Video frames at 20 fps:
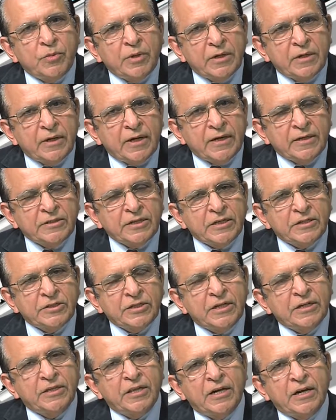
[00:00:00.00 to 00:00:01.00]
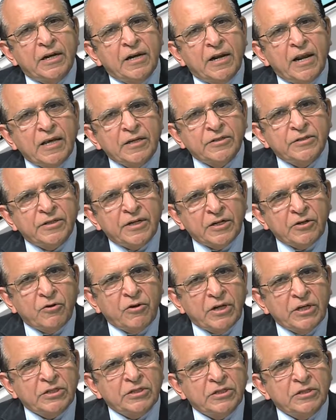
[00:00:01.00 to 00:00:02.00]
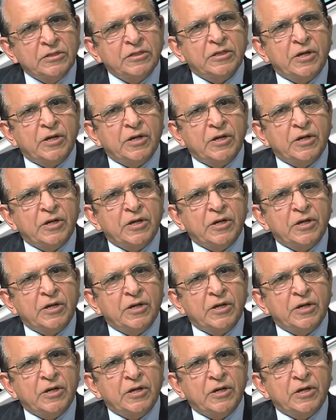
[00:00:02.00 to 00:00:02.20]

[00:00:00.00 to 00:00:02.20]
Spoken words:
as I said, there are less regulations